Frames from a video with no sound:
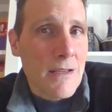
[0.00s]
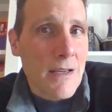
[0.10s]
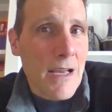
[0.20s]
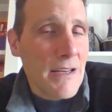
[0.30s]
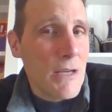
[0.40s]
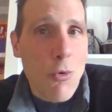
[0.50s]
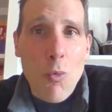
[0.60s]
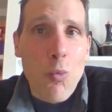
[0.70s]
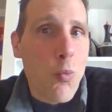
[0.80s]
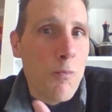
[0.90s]
And he
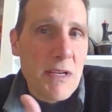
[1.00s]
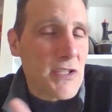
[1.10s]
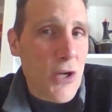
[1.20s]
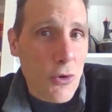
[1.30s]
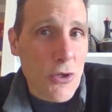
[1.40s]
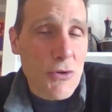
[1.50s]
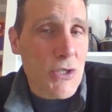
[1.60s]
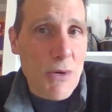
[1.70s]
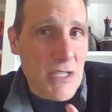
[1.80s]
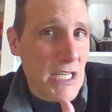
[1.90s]
will be so close
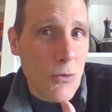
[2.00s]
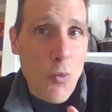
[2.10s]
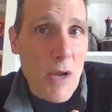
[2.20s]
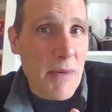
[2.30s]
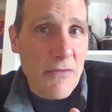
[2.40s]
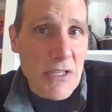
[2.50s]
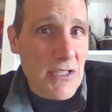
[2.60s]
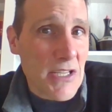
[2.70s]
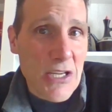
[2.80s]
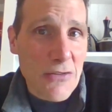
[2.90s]
to us, he can wipe every
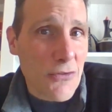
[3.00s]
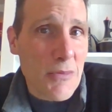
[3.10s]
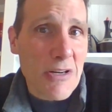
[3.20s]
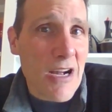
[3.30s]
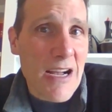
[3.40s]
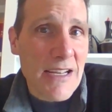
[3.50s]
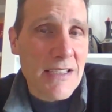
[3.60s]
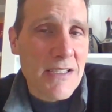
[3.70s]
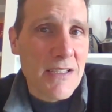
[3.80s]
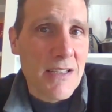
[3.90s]
tear from our
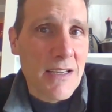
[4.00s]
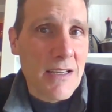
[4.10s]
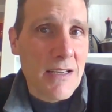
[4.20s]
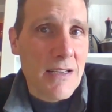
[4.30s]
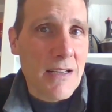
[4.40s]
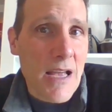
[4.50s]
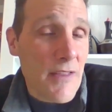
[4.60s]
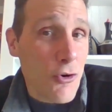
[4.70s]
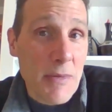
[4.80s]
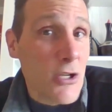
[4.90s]
eyes. And
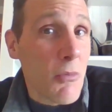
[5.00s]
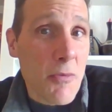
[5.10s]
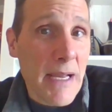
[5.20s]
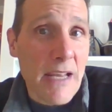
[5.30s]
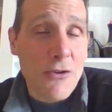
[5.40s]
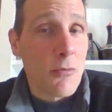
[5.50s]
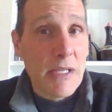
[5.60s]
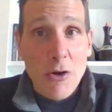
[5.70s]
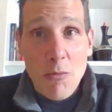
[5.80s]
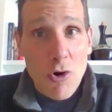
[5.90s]
there will be no more pain. There will be
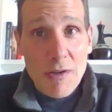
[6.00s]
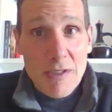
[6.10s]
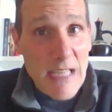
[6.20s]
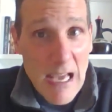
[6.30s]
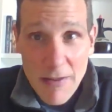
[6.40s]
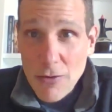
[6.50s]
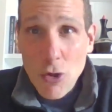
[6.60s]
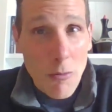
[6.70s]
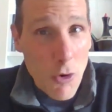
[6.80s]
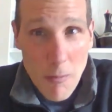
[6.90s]
no more death,
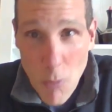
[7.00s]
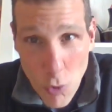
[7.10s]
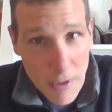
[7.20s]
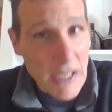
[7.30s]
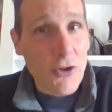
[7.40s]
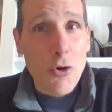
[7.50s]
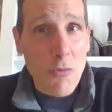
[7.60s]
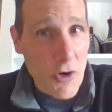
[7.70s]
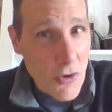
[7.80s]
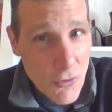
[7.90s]
no more mourning, no
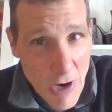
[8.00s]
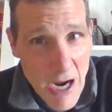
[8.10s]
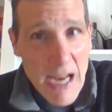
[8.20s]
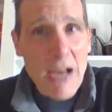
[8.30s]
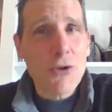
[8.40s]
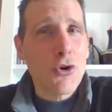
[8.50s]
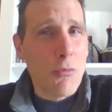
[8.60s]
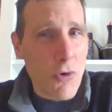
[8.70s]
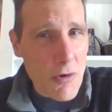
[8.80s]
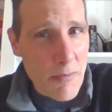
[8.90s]
more crying, no
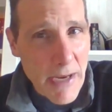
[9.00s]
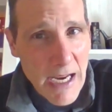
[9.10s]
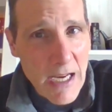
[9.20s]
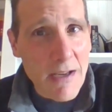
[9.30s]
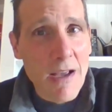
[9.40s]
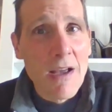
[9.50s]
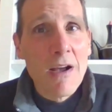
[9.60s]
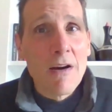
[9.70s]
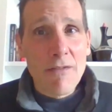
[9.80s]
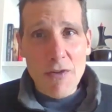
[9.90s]
more pain.
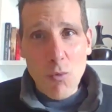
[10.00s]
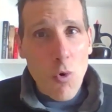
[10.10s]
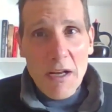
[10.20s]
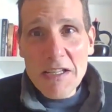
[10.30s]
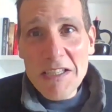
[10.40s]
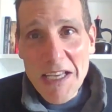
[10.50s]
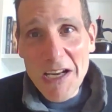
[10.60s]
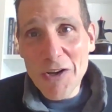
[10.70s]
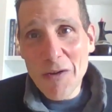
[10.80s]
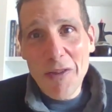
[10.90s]
For the one
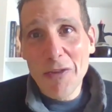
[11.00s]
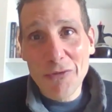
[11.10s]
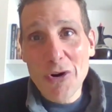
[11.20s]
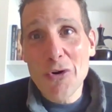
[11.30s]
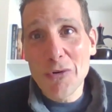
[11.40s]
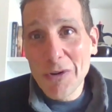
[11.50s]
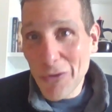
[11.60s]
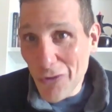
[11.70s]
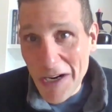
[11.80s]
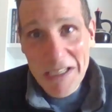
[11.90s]
seated on the throne,
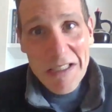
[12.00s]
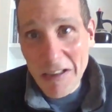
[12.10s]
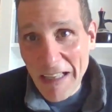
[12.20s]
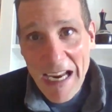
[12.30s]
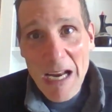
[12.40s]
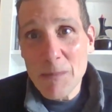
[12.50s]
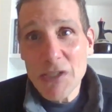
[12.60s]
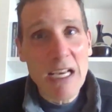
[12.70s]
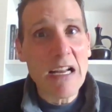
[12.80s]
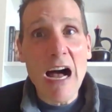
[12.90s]
Christ the Lamb,
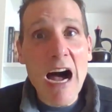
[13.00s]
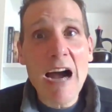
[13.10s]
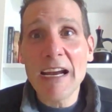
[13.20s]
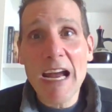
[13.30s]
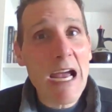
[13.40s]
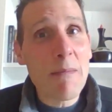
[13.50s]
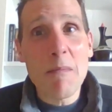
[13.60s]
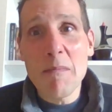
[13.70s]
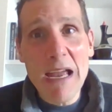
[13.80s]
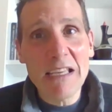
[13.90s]
said, I
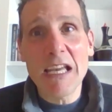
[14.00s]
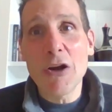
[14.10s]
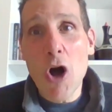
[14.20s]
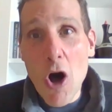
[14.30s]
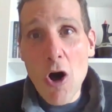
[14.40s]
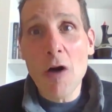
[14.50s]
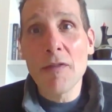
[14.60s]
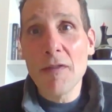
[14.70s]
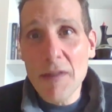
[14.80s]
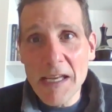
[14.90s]
am making all
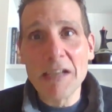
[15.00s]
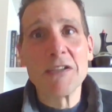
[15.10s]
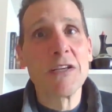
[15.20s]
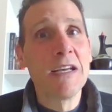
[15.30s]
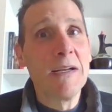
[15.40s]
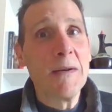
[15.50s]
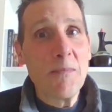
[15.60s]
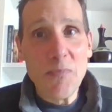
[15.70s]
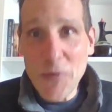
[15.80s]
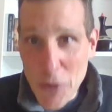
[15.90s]
things
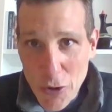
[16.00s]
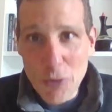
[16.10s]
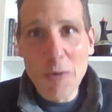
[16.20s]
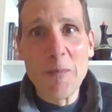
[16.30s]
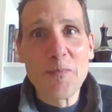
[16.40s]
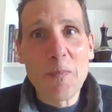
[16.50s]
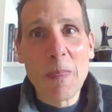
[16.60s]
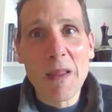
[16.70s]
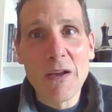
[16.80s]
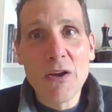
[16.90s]
new.
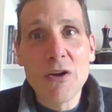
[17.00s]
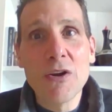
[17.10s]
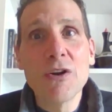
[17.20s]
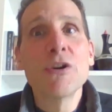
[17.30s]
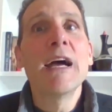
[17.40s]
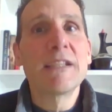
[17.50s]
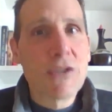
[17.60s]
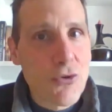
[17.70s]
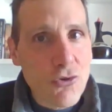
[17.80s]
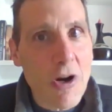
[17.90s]
It's
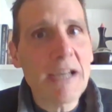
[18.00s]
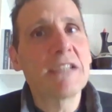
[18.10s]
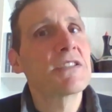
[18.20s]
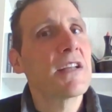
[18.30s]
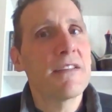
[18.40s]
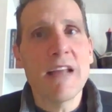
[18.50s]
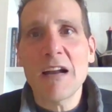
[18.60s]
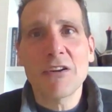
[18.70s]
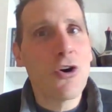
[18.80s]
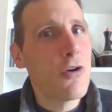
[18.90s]
Christ,
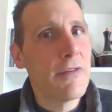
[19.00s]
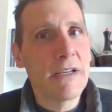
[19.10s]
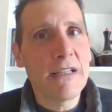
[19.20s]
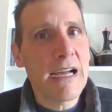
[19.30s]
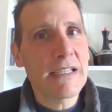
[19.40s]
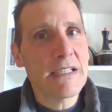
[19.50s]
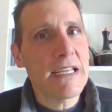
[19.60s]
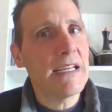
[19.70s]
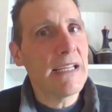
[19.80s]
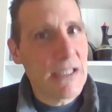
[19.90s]
not
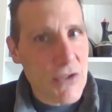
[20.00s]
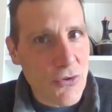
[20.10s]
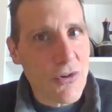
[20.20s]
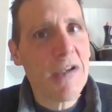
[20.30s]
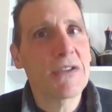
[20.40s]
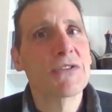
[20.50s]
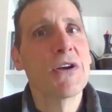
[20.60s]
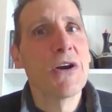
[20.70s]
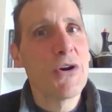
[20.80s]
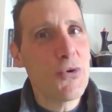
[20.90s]
COVID-19. It's Christ
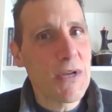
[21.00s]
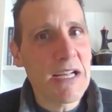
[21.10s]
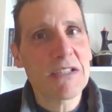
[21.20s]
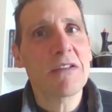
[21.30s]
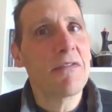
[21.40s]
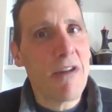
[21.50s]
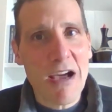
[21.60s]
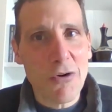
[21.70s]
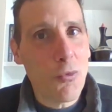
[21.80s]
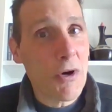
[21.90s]
who gets the
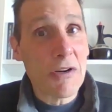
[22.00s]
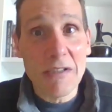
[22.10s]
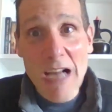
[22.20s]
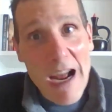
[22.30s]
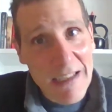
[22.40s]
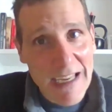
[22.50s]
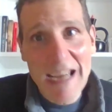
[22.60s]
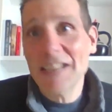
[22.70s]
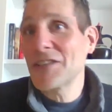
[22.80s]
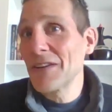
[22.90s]
final word, not
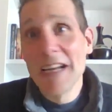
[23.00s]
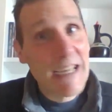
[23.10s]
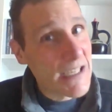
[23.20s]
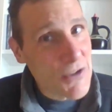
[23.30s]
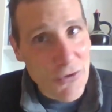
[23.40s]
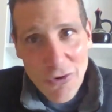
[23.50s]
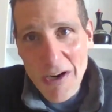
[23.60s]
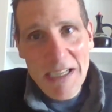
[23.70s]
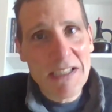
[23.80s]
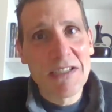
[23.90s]
cancer. It's
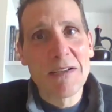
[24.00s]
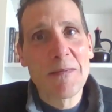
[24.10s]
Christ.